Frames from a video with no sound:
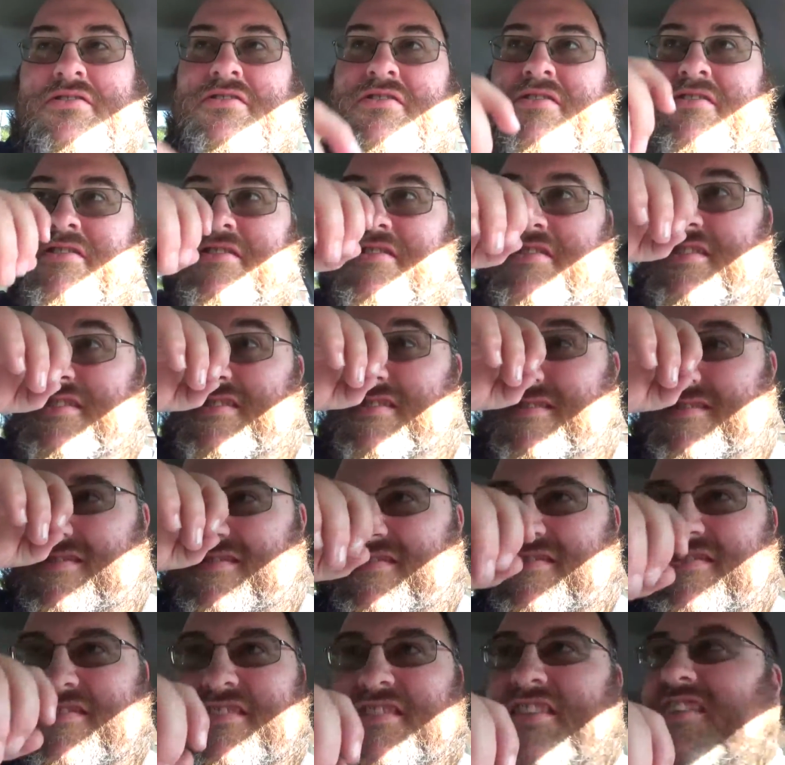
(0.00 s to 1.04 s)
Daddy
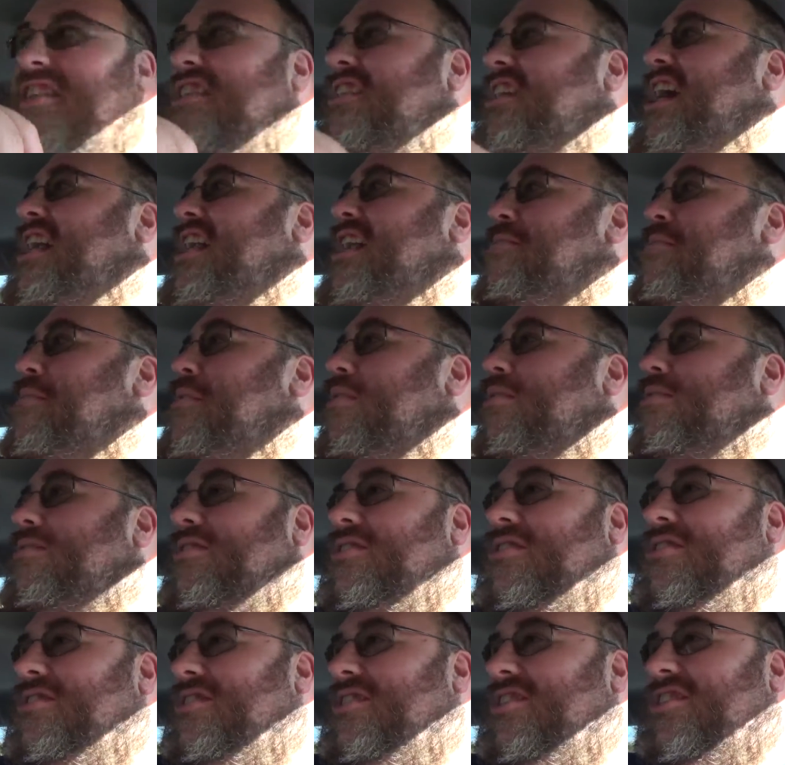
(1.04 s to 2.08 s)
abuse. Son
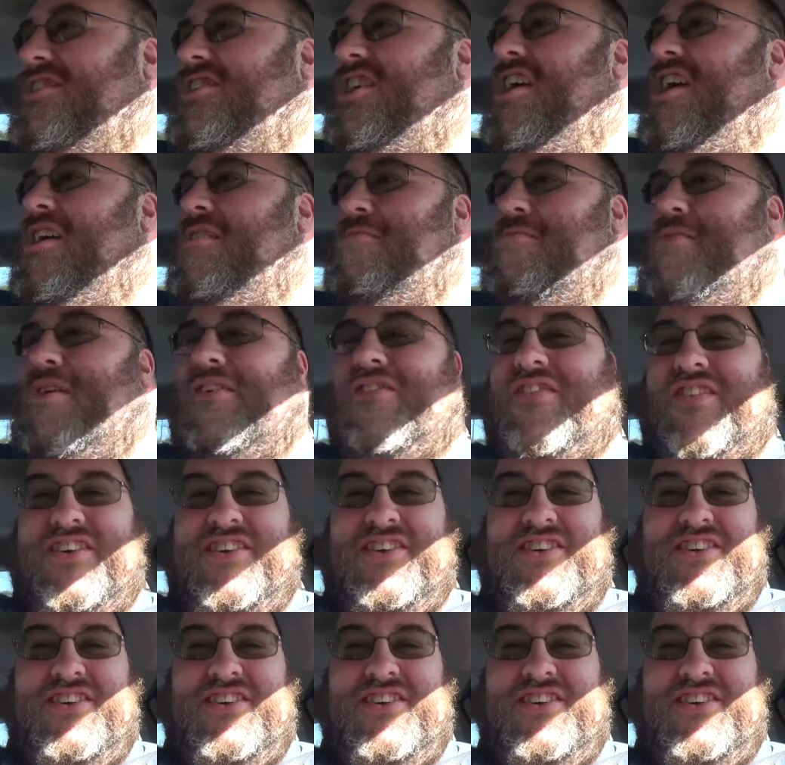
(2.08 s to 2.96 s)
abuse, you done muffin.